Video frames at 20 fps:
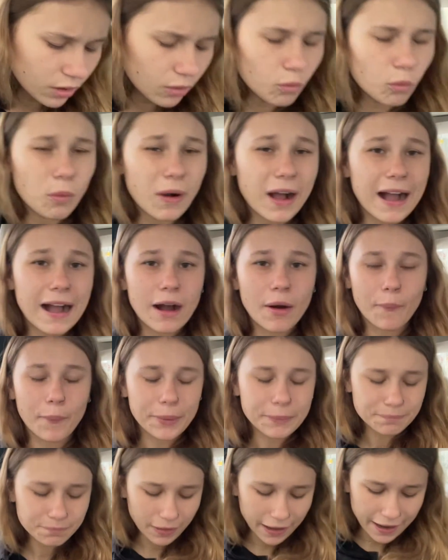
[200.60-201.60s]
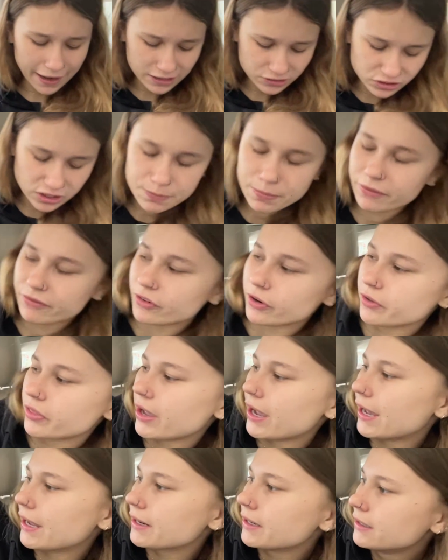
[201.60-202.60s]
Wow, I actually prefer
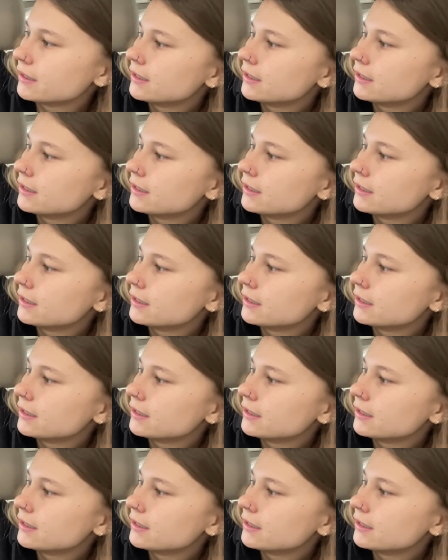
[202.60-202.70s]
that